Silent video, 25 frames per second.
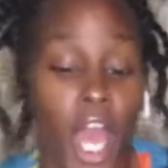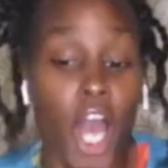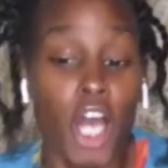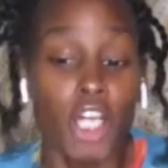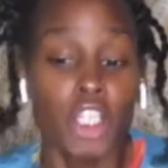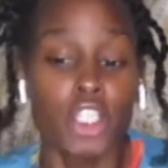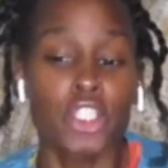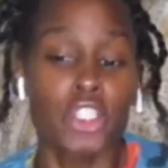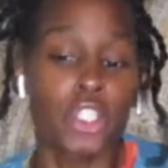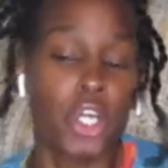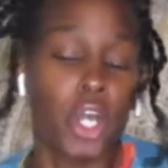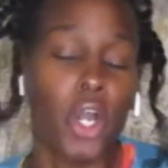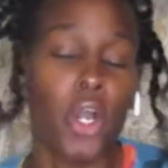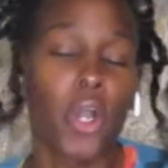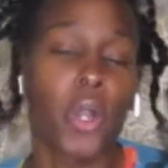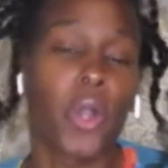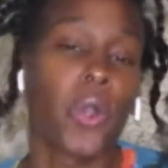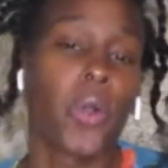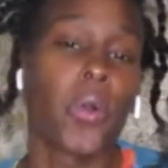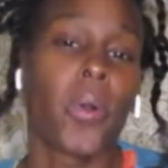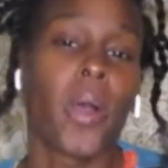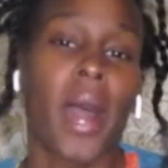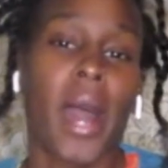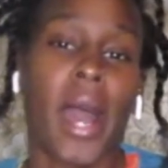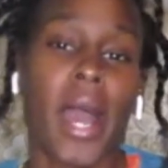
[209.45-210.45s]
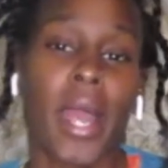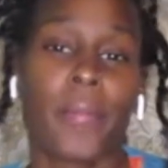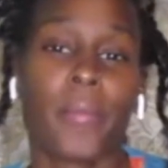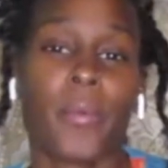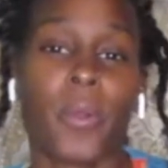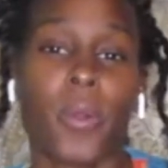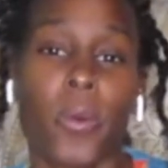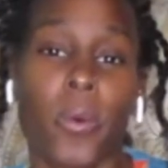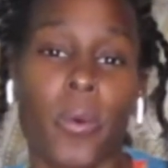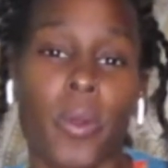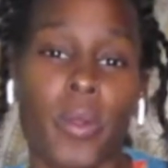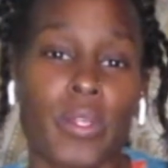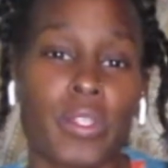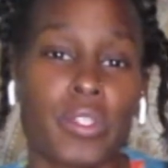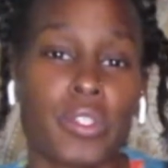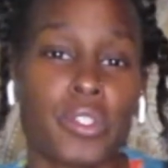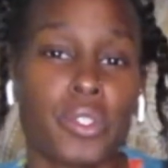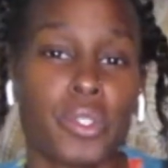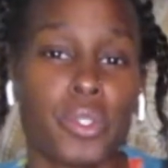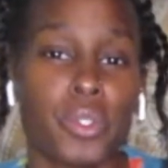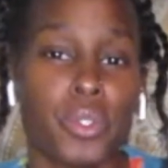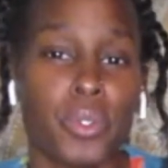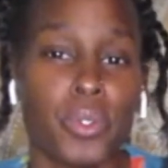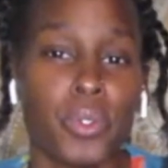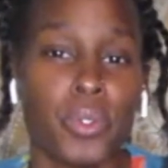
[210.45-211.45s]
So I'm going
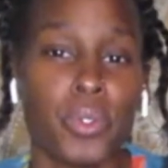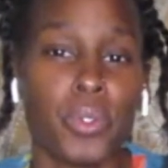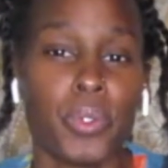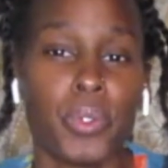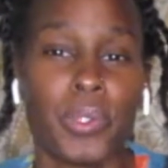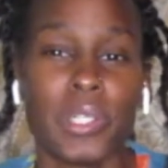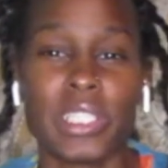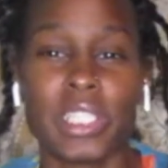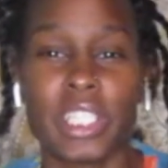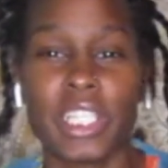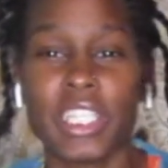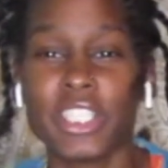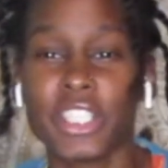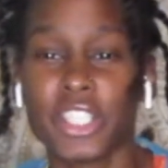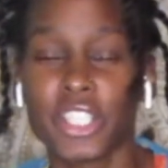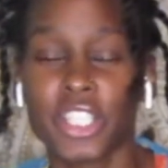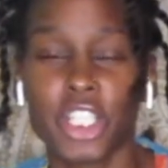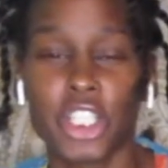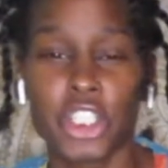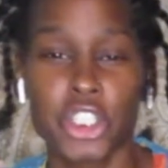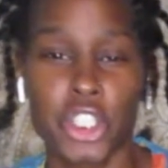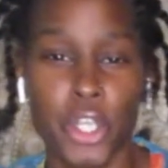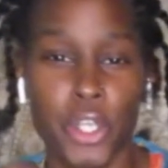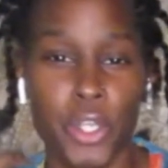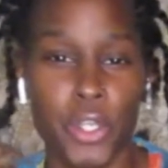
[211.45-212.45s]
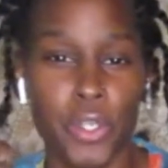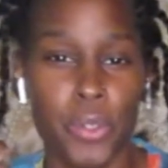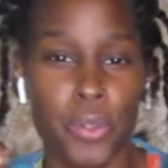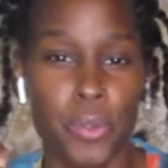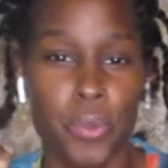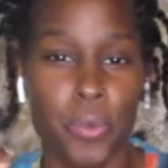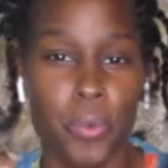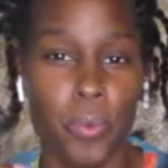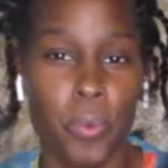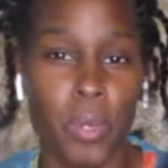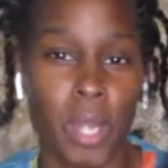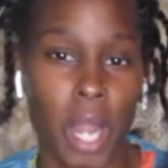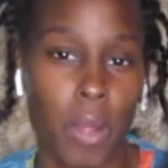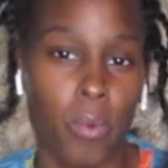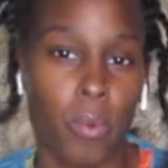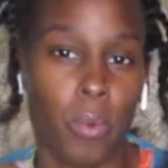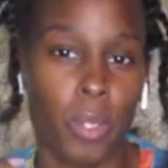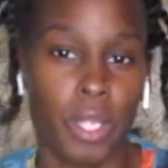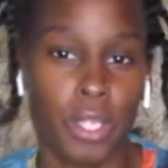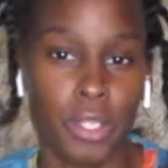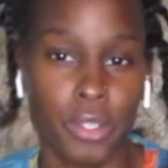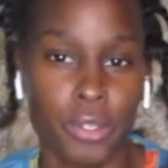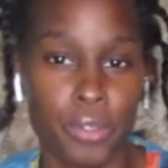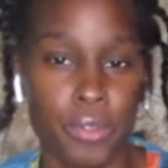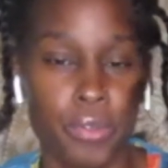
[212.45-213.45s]
to, it's easier to show you what I want
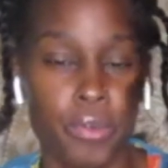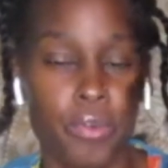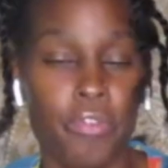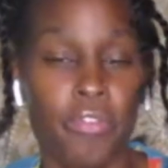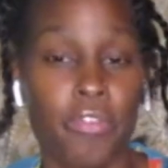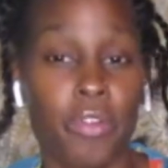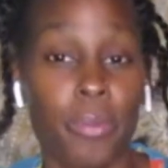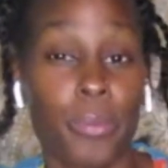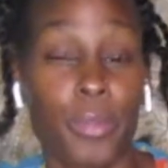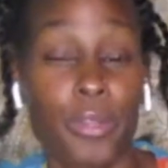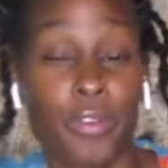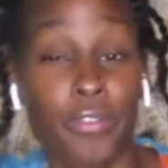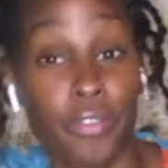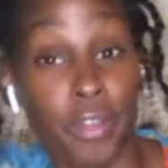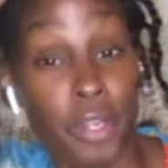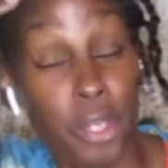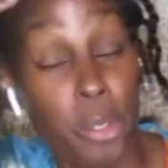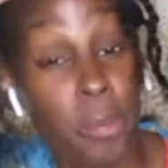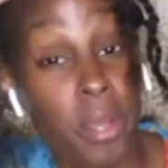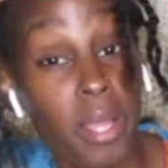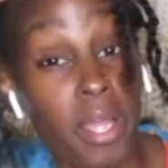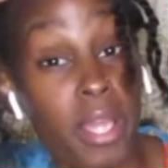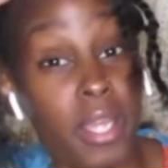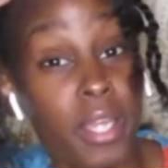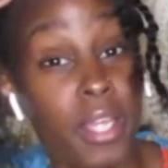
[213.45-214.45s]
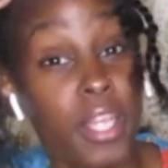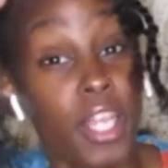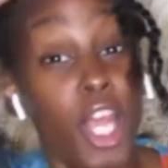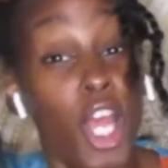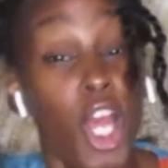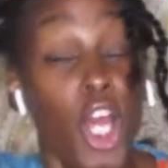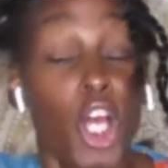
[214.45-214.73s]
to do from the front of my head.